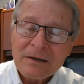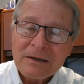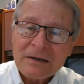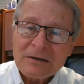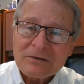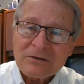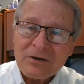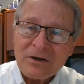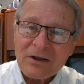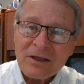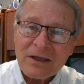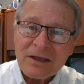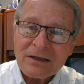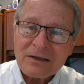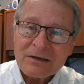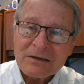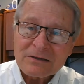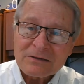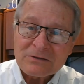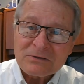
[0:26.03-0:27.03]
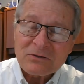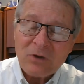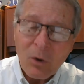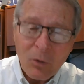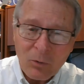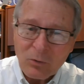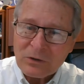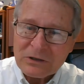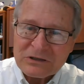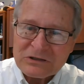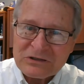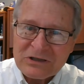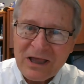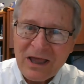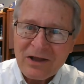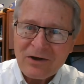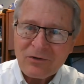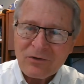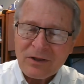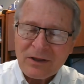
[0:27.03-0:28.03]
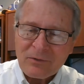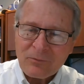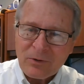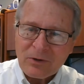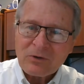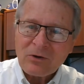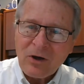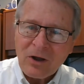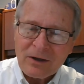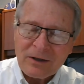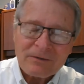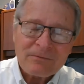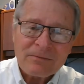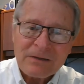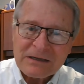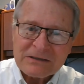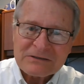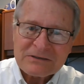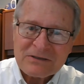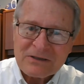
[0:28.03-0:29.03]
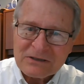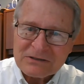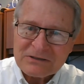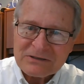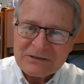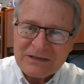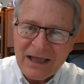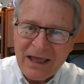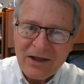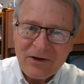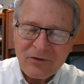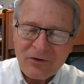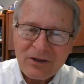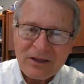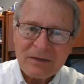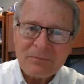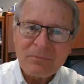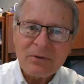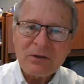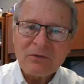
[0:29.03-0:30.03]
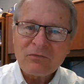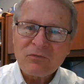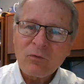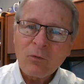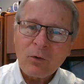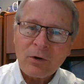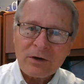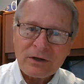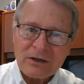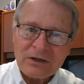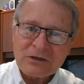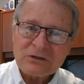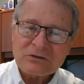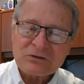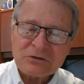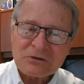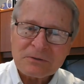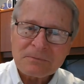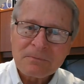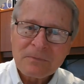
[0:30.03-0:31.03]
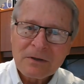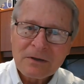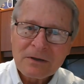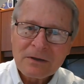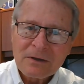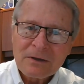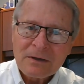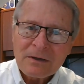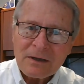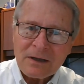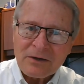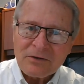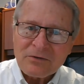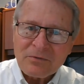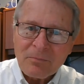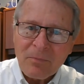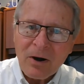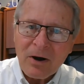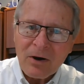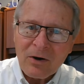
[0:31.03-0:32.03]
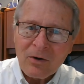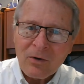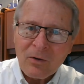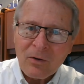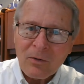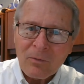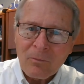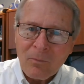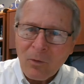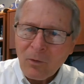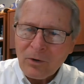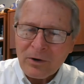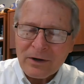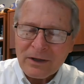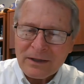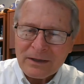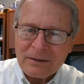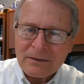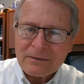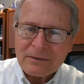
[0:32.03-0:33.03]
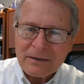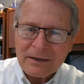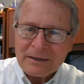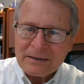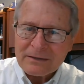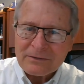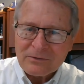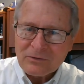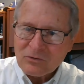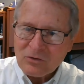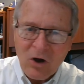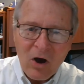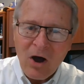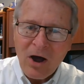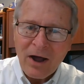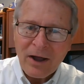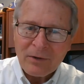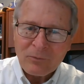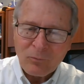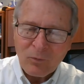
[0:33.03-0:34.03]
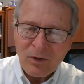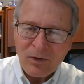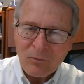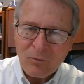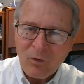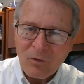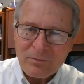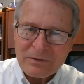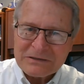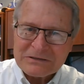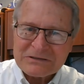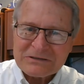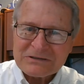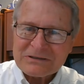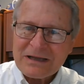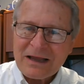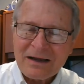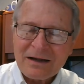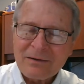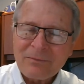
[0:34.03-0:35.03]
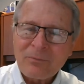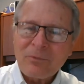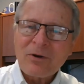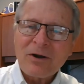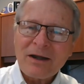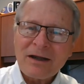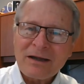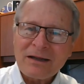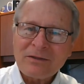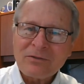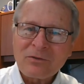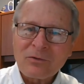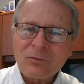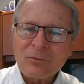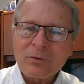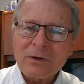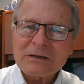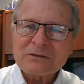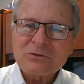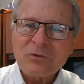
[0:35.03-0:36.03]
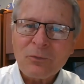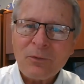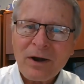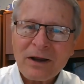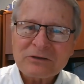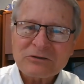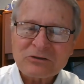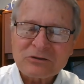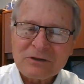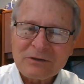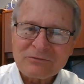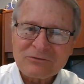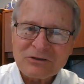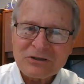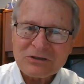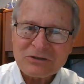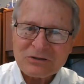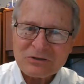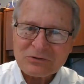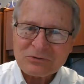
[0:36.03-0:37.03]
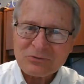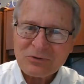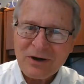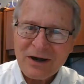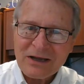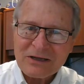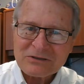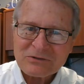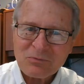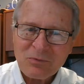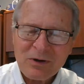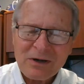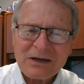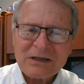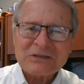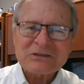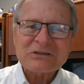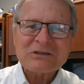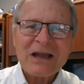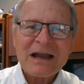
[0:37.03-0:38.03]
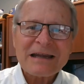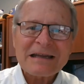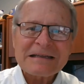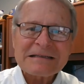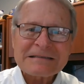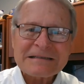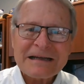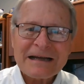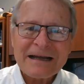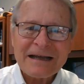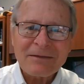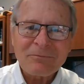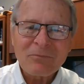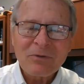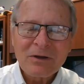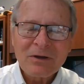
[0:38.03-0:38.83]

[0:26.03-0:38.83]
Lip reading: Today is Holy Saturday, we call it. It's the Saturday before Easter. And tomorrow morning at dawn, we will be celebrating the resurrection of Jesus Christ. What an exciting time.